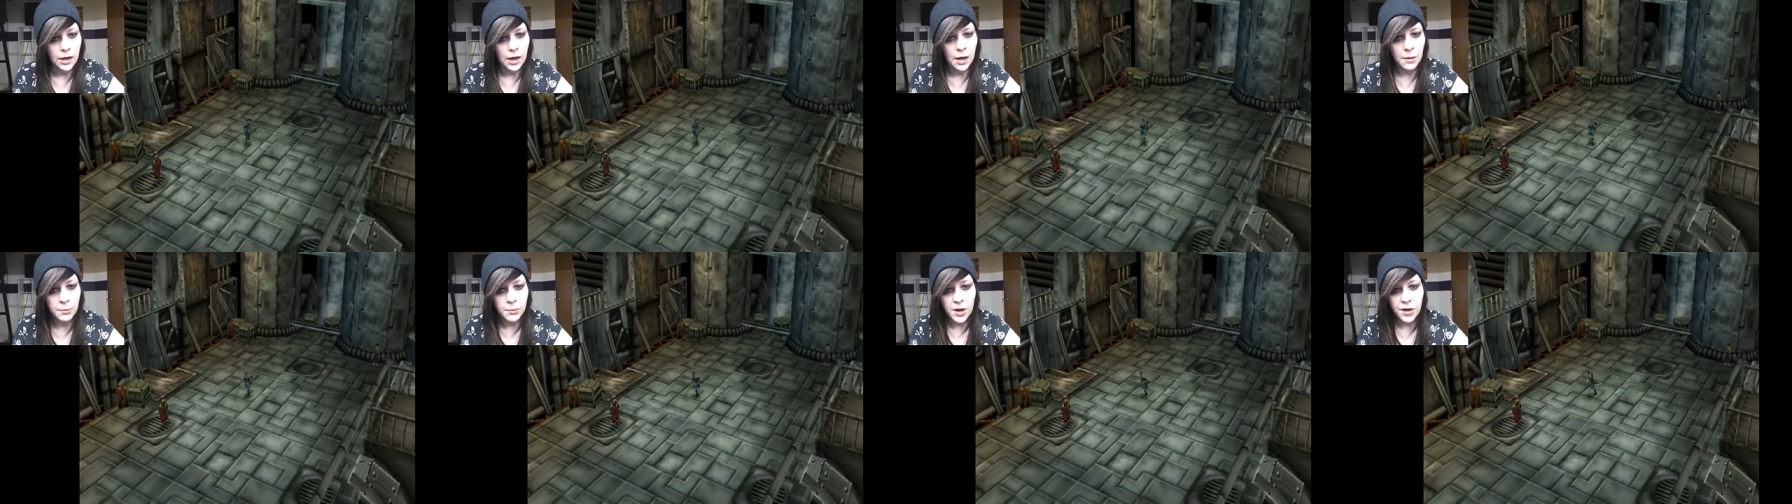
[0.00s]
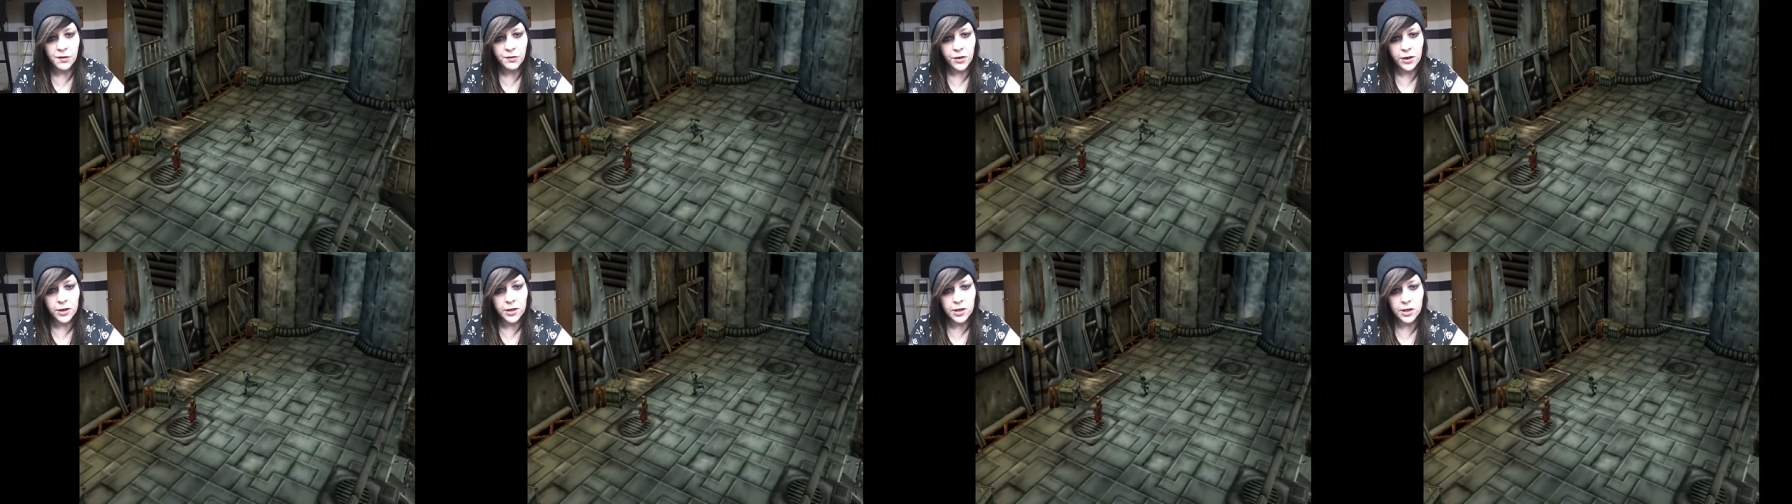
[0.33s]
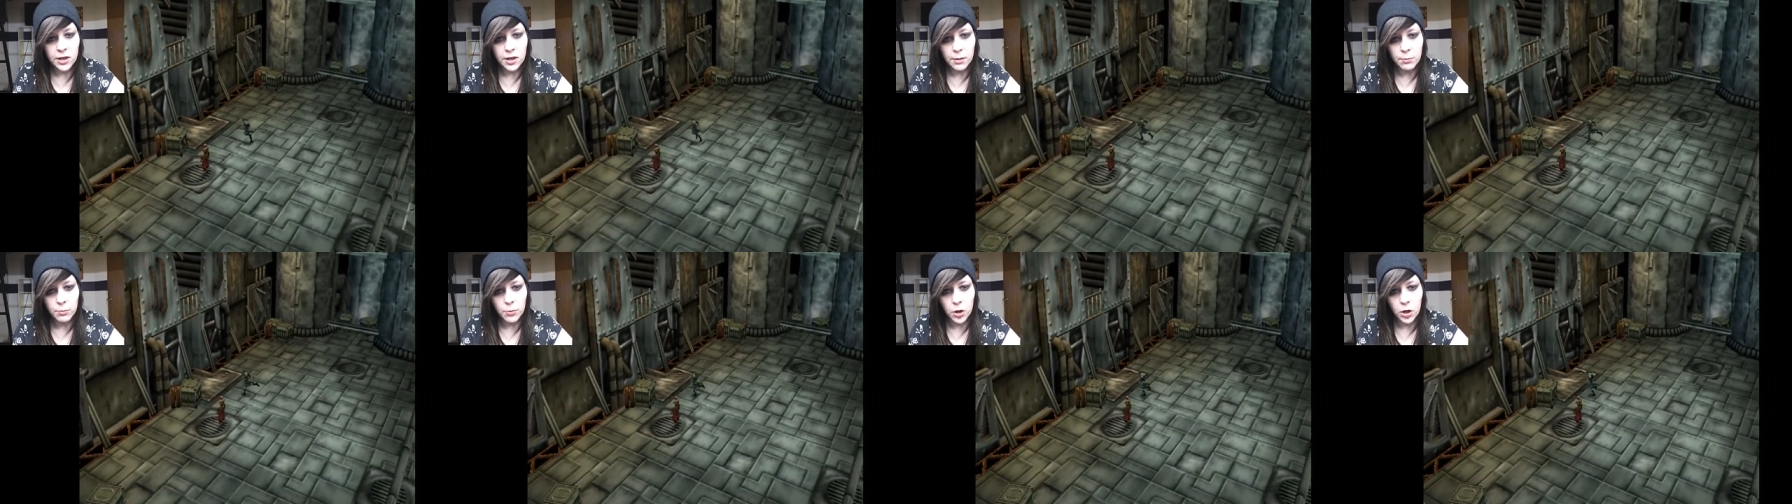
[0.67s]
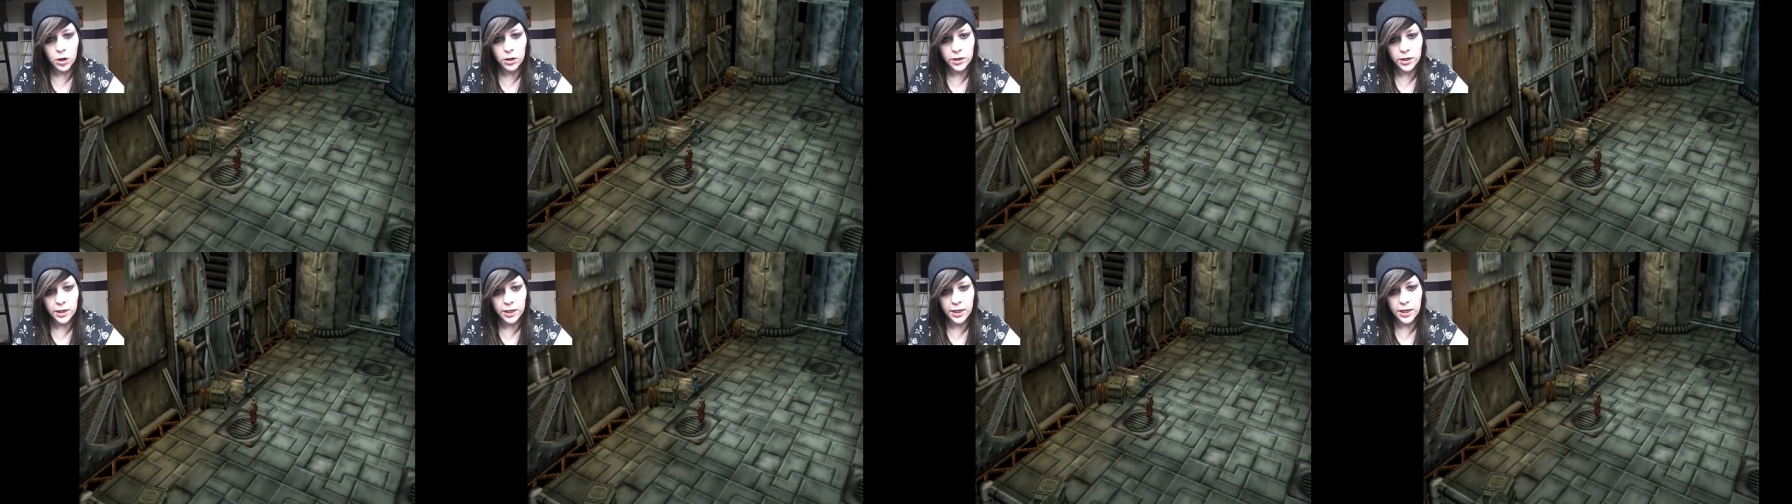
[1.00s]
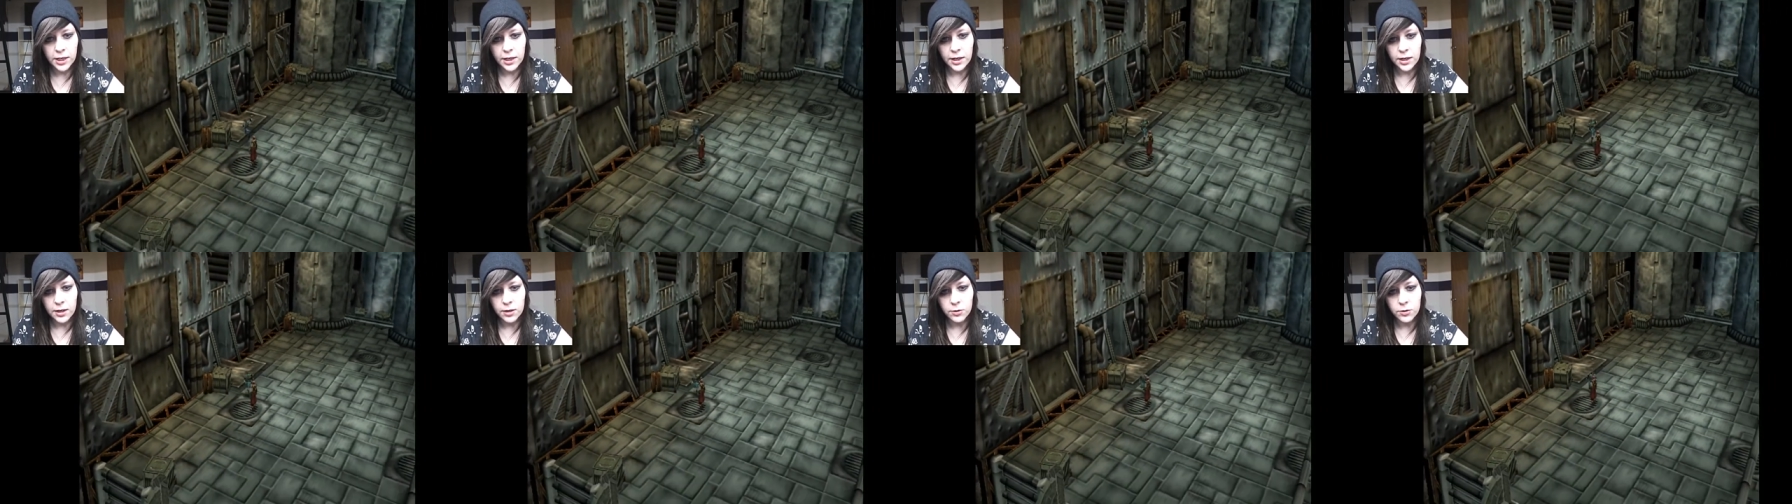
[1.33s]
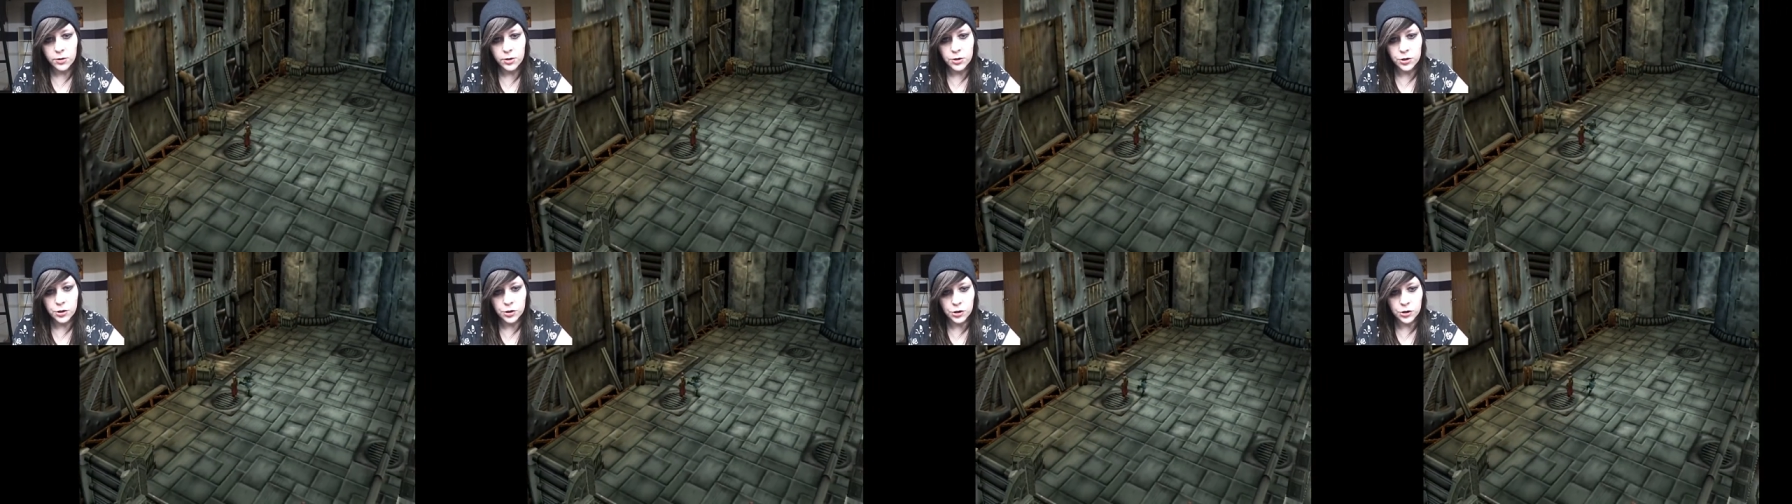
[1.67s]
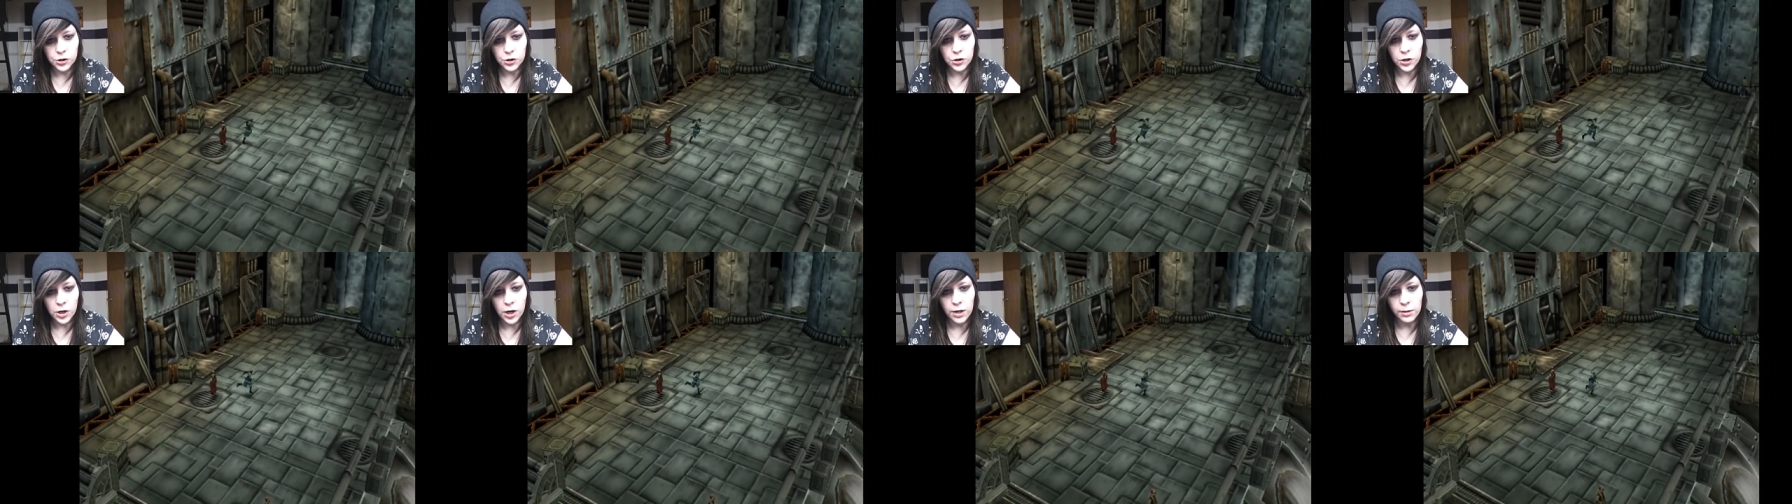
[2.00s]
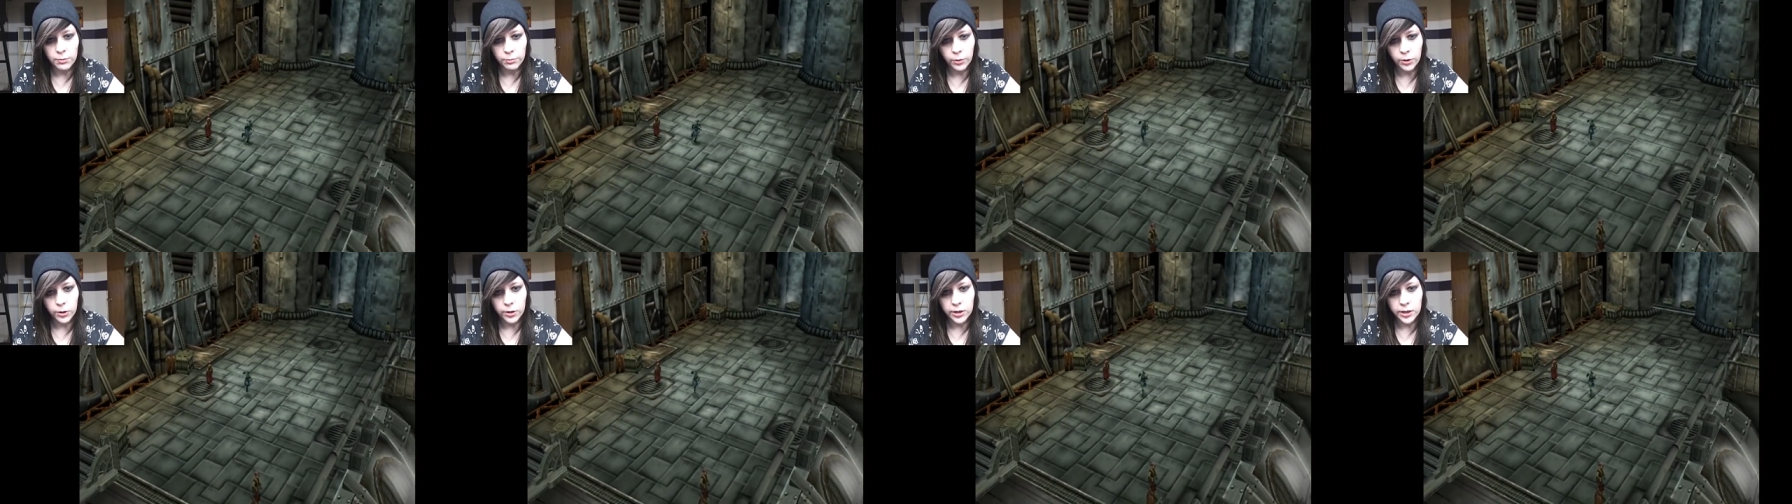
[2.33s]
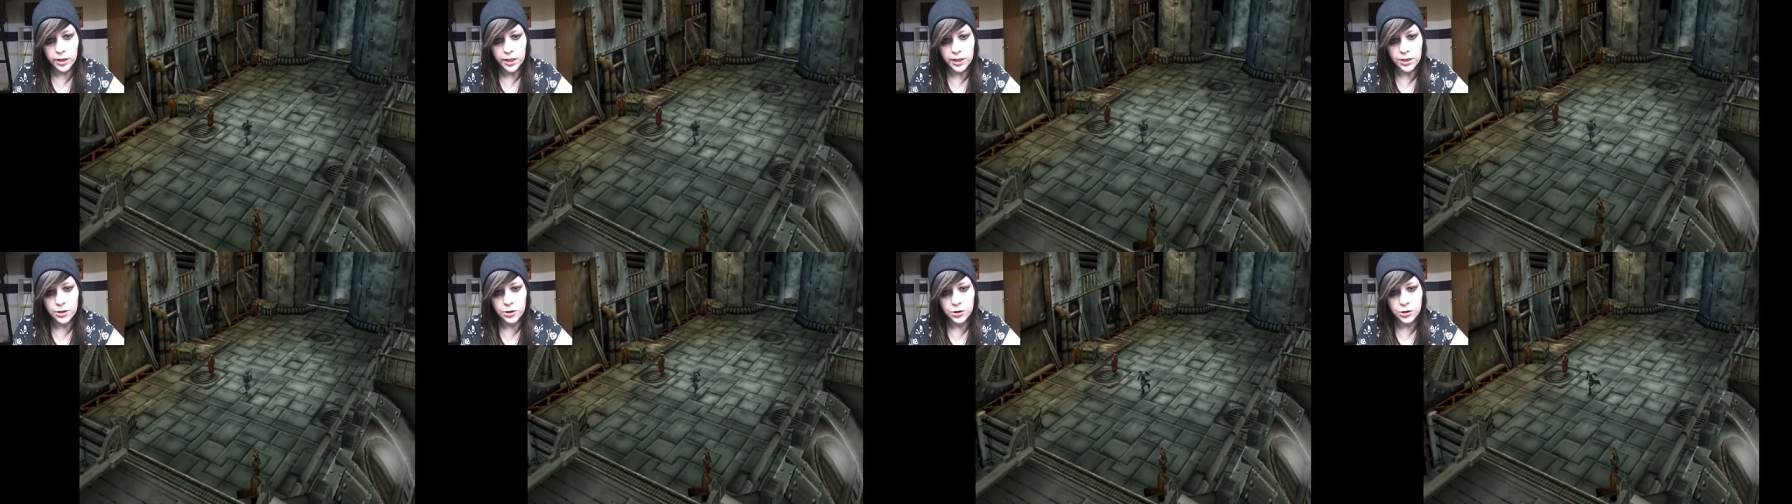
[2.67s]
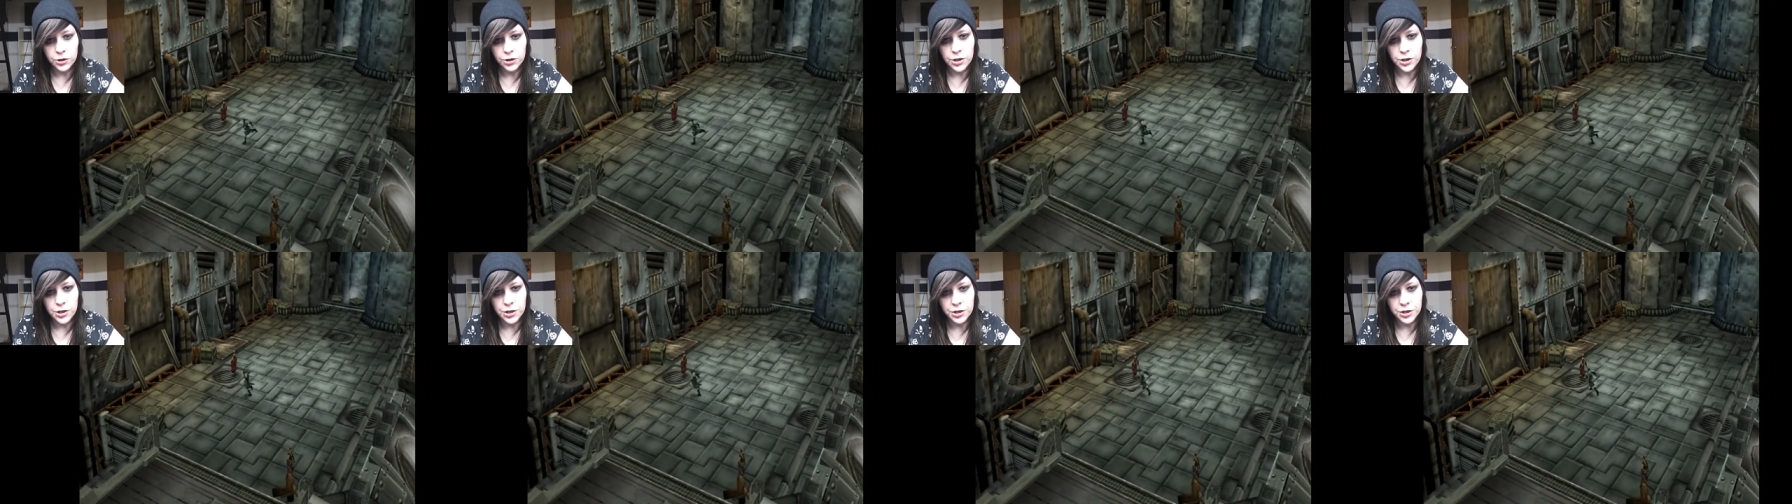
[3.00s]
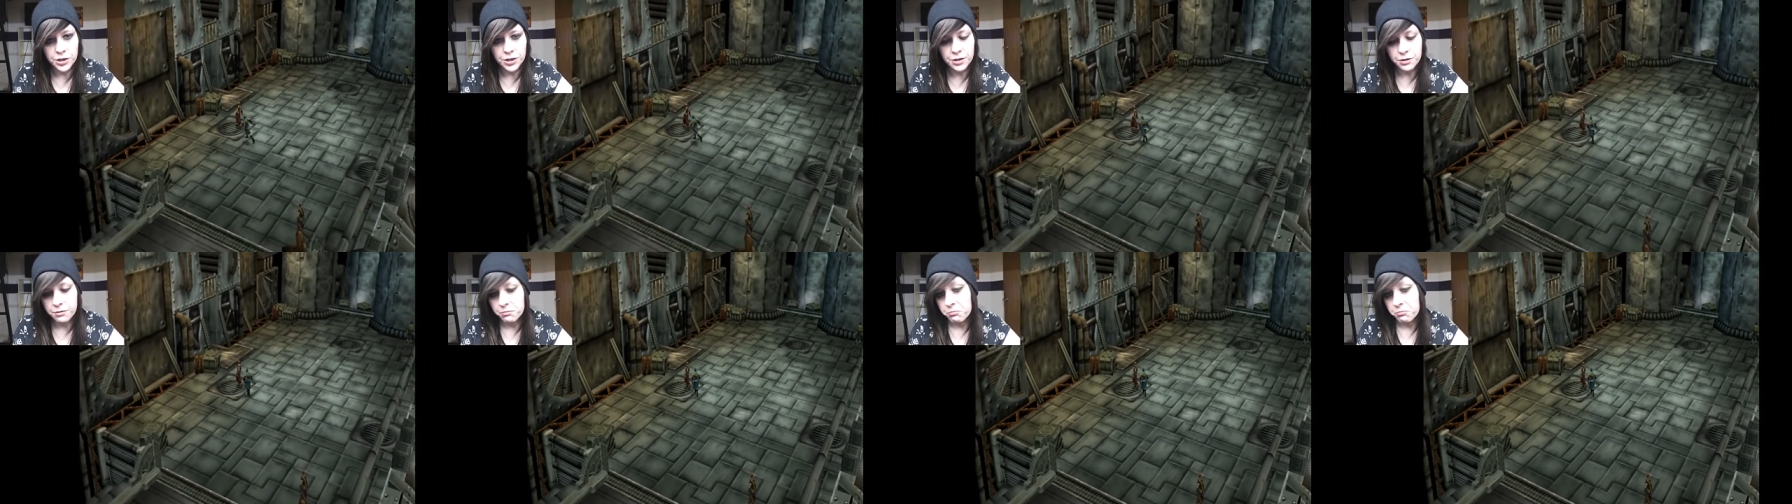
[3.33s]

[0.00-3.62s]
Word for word: I'm not very good at bargaining. I don't usually try and bargain. I usually just